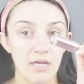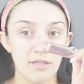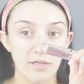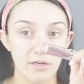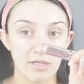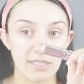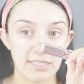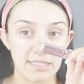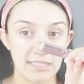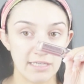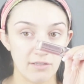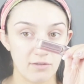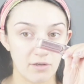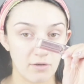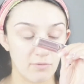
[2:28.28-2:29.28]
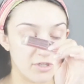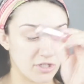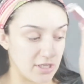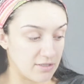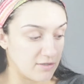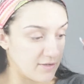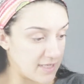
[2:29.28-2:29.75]
their concealer, which
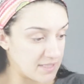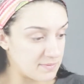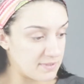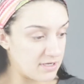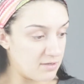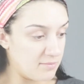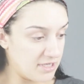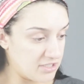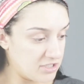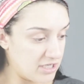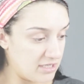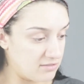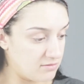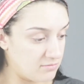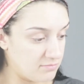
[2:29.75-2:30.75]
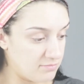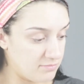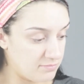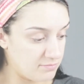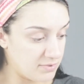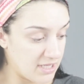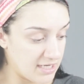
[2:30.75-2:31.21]
I know has been on my channel
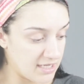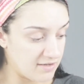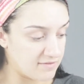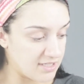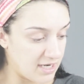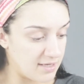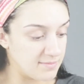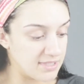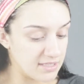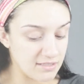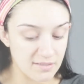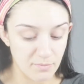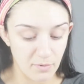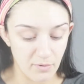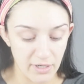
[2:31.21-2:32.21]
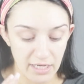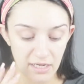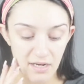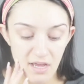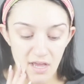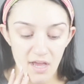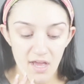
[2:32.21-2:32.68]
plenty of times at this point,
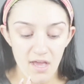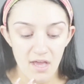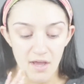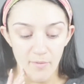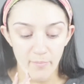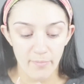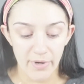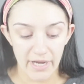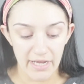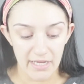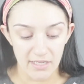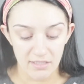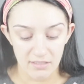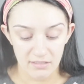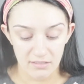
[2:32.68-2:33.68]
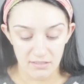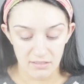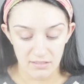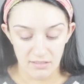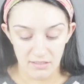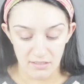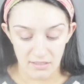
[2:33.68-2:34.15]
but
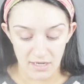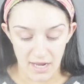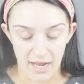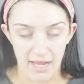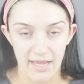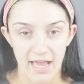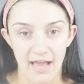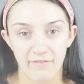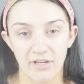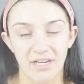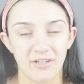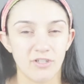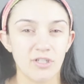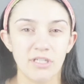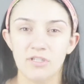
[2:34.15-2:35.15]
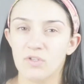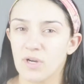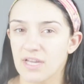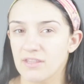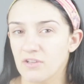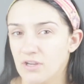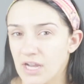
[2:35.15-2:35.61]
I haven't actually
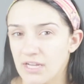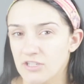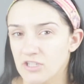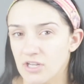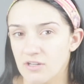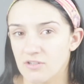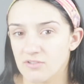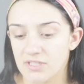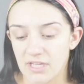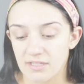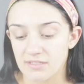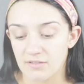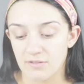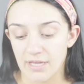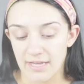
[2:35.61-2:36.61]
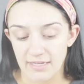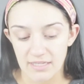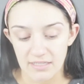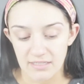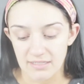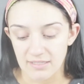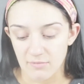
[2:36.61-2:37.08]
tried their eyeshadows yet, so that
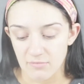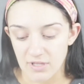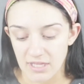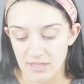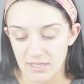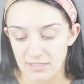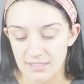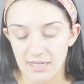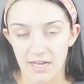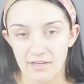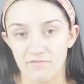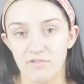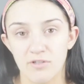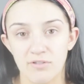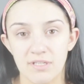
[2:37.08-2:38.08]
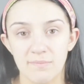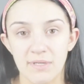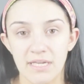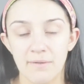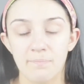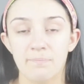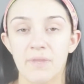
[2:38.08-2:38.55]
is something that's kind of new to
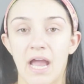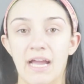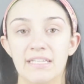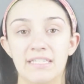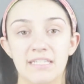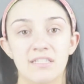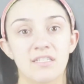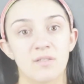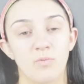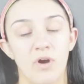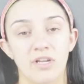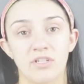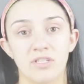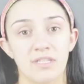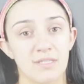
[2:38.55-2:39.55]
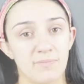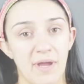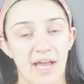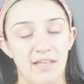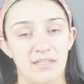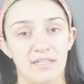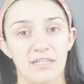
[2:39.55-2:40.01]
me. I did swatch this
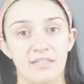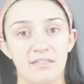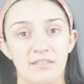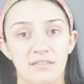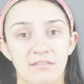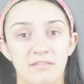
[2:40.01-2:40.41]
palette